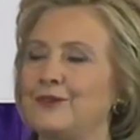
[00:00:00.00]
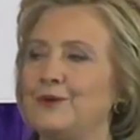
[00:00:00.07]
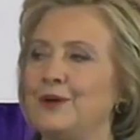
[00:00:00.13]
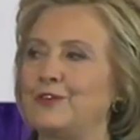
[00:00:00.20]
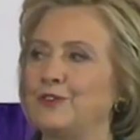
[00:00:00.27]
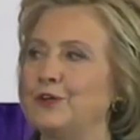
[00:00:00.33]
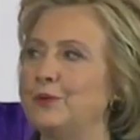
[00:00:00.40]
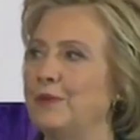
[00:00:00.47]

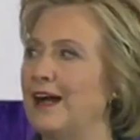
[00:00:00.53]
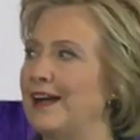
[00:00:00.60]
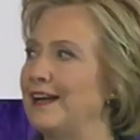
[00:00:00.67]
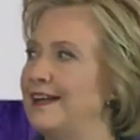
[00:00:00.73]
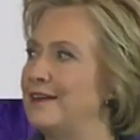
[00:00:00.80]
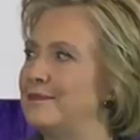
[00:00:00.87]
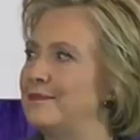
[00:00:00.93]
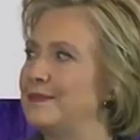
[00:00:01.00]
with whom I
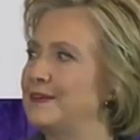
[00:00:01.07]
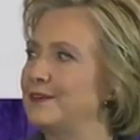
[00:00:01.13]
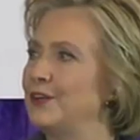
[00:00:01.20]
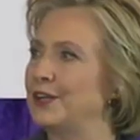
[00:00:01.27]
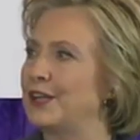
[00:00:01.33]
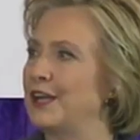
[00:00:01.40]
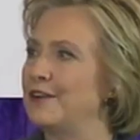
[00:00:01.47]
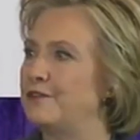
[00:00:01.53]
am
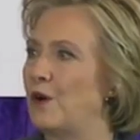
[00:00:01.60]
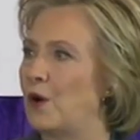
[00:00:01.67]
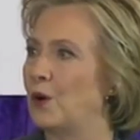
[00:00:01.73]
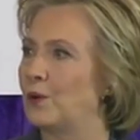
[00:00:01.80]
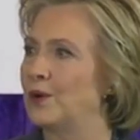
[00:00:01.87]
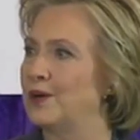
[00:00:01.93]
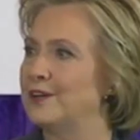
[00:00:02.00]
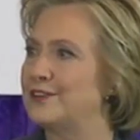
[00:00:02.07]
looking
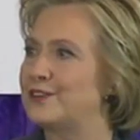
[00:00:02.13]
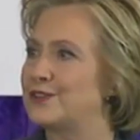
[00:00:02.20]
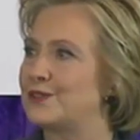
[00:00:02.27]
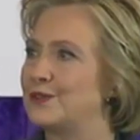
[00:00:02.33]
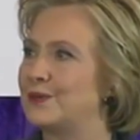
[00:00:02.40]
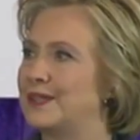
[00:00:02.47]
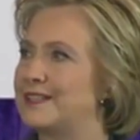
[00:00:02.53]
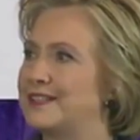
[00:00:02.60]
forward
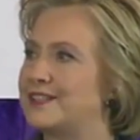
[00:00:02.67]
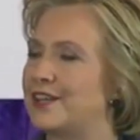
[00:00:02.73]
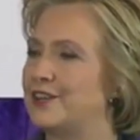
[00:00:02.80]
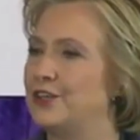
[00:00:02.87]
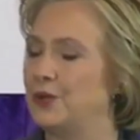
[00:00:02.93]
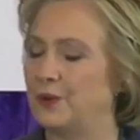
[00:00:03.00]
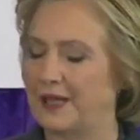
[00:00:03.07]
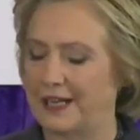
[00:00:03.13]
to
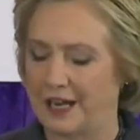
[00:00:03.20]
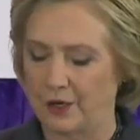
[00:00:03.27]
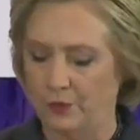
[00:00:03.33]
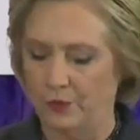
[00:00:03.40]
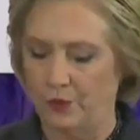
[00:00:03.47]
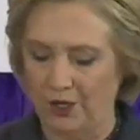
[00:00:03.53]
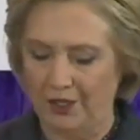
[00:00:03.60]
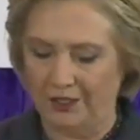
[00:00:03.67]
continuing our
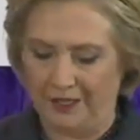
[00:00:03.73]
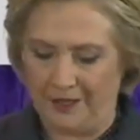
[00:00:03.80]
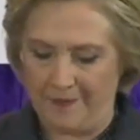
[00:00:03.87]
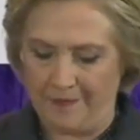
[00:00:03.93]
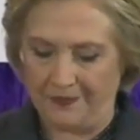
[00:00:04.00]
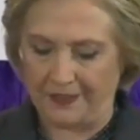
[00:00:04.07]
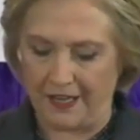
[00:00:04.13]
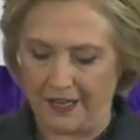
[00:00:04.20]
work.
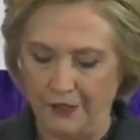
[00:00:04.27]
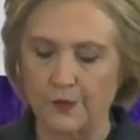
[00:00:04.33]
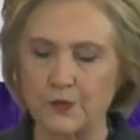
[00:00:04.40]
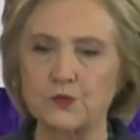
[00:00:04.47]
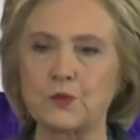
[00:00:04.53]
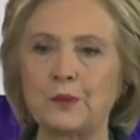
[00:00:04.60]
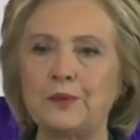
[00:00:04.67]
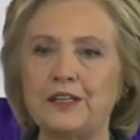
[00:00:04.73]

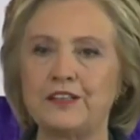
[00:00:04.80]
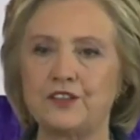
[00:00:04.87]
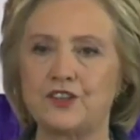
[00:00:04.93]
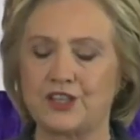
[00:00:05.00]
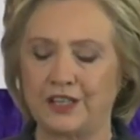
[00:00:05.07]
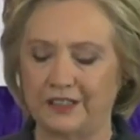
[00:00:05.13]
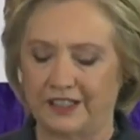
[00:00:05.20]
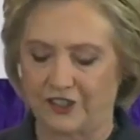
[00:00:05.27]
Congresswoman
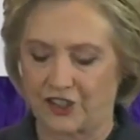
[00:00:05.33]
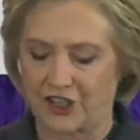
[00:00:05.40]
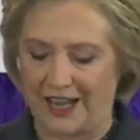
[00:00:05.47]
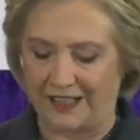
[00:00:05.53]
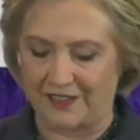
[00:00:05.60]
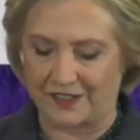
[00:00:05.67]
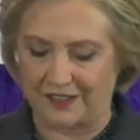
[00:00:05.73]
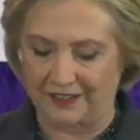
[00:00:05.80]
Sheila
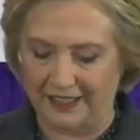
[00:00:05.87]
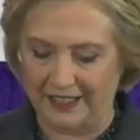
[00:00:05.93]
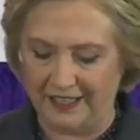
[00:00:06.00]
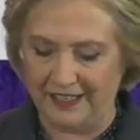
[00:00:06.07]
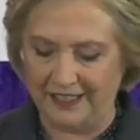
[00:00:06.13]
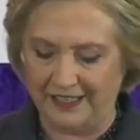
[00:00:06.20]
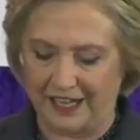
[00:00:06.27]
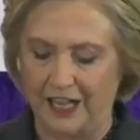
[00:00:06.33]
Jackson
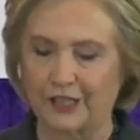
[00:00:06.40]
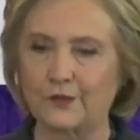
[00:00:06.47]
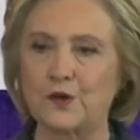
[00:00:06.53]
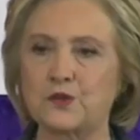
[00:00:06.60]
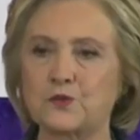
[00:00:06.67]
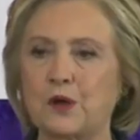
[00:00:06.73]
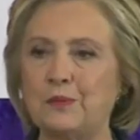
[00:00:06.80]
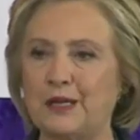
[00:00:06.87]
Lee,
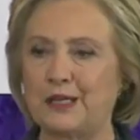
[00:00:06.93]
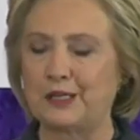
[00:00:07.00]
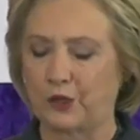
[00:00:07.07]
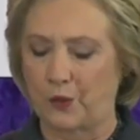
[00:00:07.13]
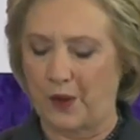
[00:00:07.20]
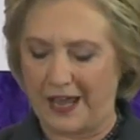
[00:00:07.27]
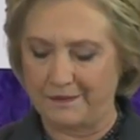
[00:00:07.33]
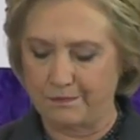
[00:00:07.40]

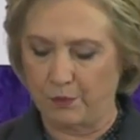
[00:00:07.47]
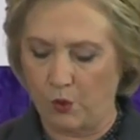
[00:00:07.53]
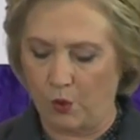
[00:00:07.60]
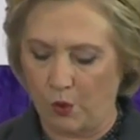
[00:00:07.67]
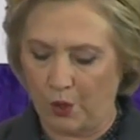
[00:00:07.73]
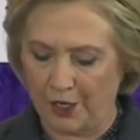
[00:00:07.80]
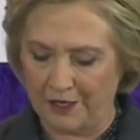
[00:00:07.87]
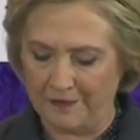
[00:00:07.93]
Congresswoman Gwen
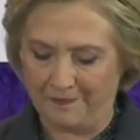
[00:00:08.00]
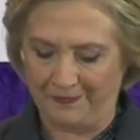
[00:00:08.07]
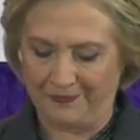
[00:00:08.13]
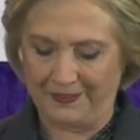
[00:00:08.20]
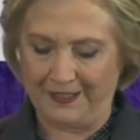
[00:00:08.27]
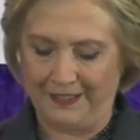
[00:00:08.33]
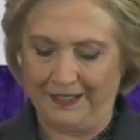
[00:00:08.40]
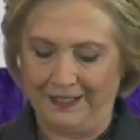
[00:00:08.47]
Moore,
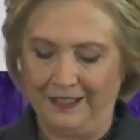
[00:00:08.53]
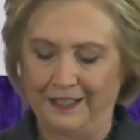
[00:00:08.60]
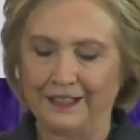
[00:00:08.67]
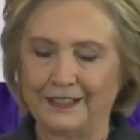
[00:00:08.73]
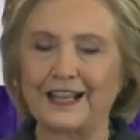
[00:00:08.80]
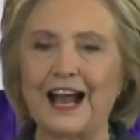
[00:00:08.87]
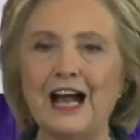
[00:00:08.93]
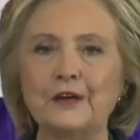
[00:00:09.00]

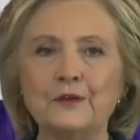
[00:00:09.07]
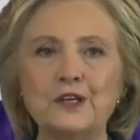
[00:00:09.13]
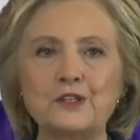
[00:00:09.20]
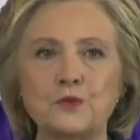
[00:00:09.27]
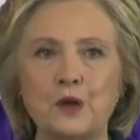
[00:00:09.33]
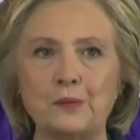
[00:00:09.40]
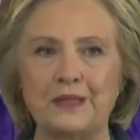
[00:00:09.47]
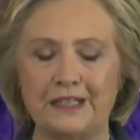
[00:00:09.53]

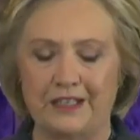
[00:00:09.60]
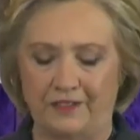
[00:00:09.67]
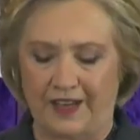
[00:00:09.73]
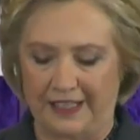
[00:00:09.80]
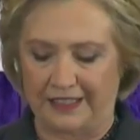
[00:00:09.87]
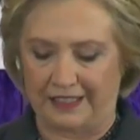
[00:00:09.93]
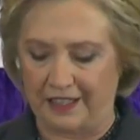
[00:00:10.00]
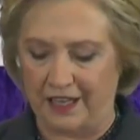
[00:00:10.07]
Congresswoman
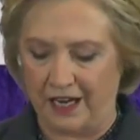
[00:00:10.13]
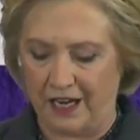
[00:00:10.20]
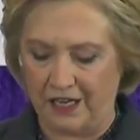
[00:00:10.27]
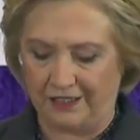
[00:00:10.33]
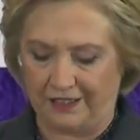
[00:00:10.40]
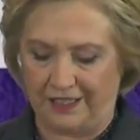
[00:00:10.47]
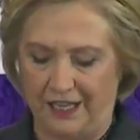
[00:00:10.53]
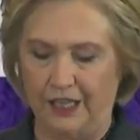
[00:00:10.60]
Yvette
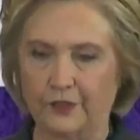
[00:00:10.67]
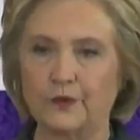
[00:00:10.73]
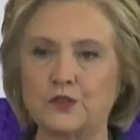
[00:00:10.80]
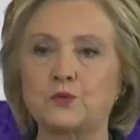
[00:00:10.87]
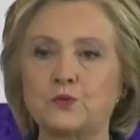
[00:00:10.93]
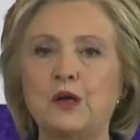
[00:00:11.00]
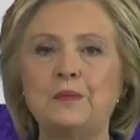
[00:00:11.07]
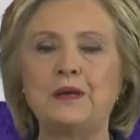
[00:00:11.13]
Clarke,
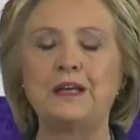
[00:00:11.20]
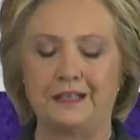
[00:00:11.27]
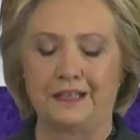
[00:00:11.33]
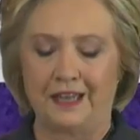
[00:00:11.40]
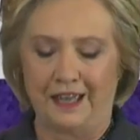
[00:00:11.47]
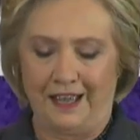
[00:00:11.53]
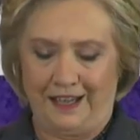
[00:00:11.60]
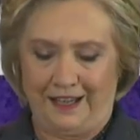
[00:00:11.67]

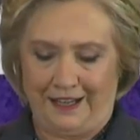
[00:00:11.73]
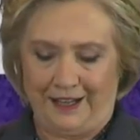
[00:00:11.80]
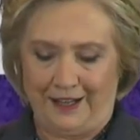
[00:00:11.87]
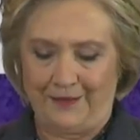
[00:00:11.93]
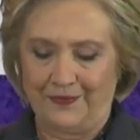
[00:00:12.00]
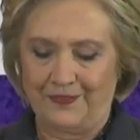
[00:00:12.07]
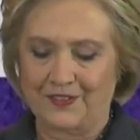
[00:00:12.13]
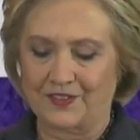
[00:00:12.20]
Congresswoman
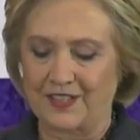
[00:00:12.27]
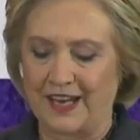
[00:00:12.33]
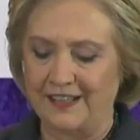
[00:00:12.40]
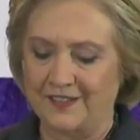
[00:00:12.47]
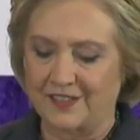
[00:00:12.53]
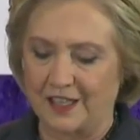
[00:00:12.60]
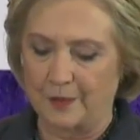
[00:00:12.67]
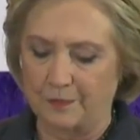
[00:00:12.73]

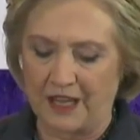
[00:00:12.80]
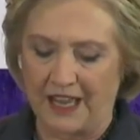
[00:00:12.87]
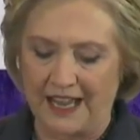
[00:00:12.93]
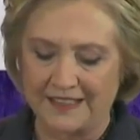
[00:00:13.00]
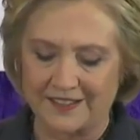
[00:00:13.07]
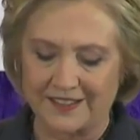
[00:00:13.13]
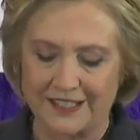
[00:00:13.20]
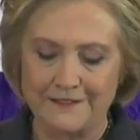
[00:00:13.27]
Stacey
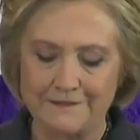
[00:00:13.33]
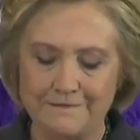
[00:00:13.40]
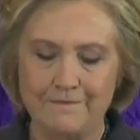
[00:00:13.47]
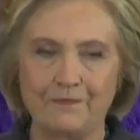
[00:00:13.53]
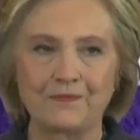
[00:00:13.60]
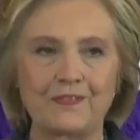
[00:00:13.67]
Plaskett.